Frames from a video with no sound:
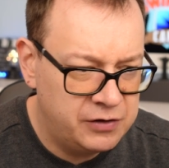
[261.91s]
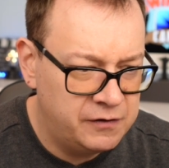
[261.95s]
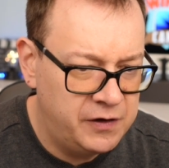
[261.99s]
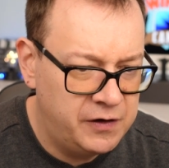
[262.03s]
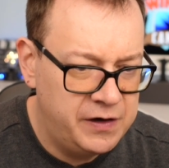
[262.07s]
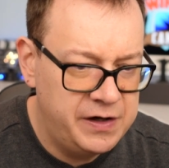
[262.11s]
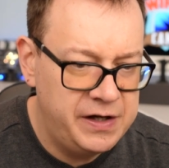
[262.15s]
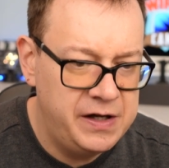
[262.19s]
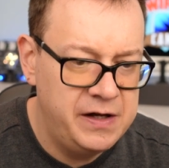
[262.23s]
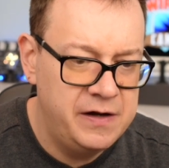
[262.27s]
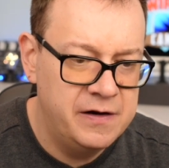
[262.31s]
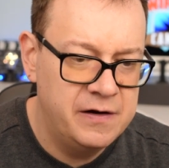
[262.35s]
over
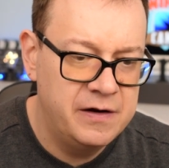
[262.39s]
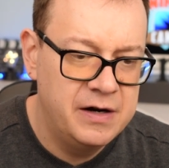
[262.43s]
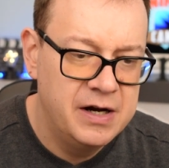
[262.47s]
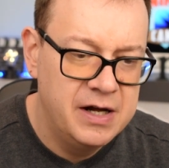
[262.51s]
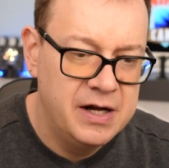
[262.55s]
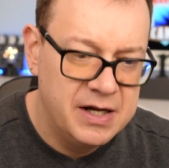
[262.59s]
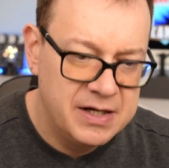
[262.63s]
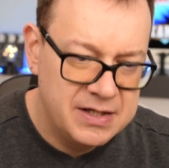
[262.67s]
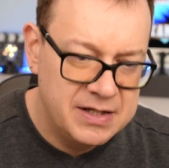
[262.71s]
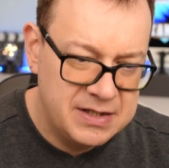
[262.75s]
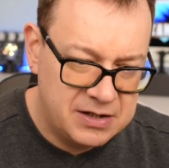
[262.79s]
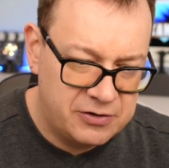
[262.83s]
here,
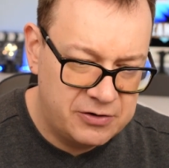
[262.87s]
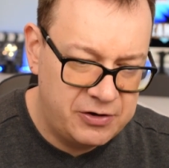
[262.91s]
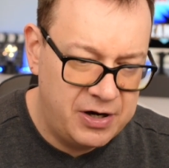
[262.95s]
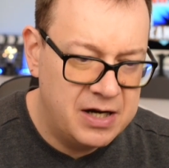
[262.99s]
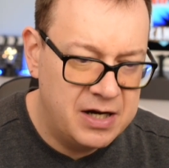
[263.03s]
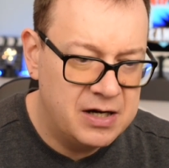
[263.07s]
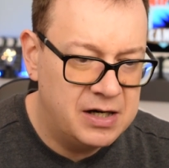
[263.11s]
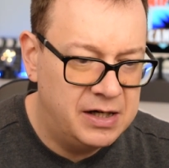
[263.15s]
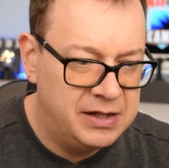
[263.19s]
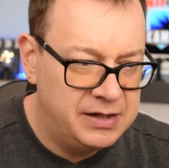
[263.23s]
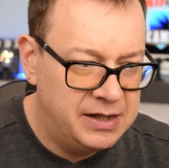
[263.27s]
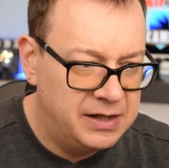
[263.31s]

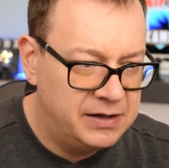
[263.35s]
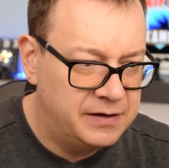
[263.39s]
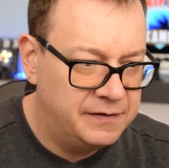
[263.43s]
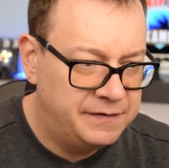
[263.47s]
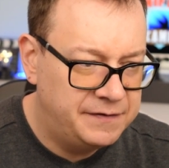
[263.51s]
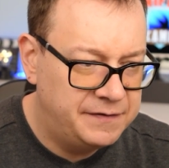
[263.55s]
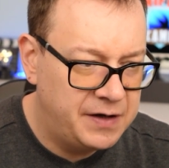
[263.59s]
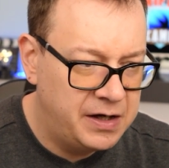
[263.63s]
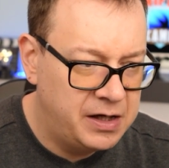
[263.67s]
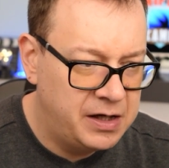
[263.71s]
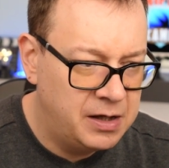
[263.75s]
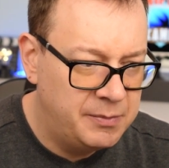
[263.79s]
string
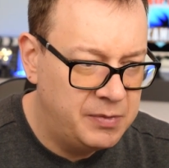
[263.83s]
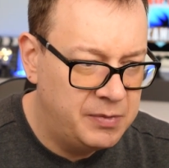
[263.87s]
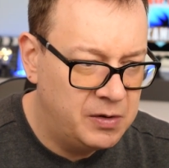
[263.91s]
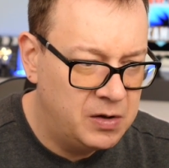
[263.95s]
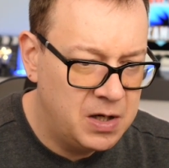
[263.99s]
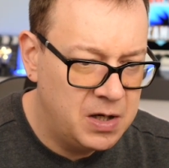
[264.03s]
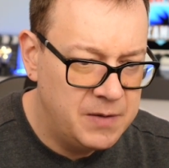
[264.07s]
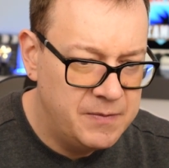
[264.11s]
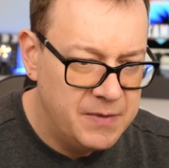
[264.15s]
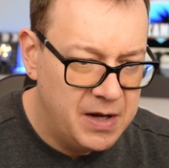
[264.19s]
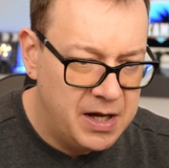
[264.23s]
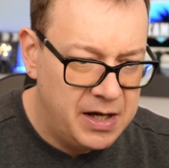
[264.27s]

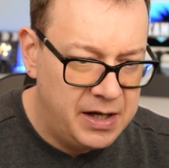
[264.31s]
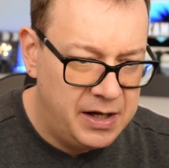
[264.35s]
identifiable,